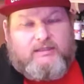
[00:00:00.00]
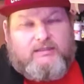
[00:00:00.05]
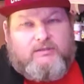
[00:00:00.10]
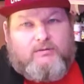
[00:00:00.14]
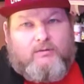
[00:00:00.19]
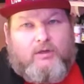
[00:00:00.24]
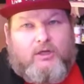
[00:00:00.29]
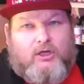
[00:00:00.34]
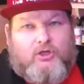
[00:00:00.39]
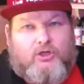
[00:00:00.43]

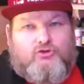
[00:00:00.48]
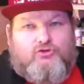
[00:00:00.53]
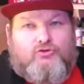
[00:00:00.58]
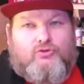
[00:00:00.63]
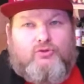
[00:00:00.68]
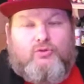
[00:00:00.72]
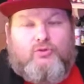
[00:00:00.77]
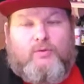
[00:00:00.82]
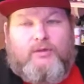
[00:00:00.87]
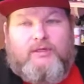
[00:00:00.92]
to
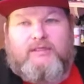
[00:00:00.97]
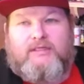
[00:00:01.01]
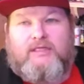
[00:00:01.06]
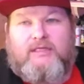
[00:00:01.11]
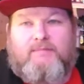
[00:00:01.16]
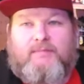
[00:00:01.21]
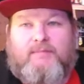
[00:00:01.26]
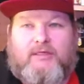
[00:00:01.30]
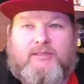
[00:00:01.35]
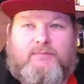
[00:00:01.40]

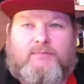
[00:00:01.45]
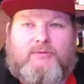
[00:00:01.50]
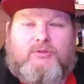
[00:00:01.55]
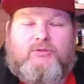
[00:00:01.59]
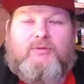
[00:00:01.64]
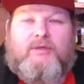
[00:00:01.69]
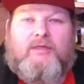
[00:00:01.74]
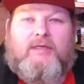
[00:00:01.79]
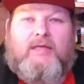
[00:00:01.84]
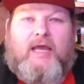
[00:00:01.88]
120, best
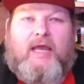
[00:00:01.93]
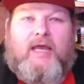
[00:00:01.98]
between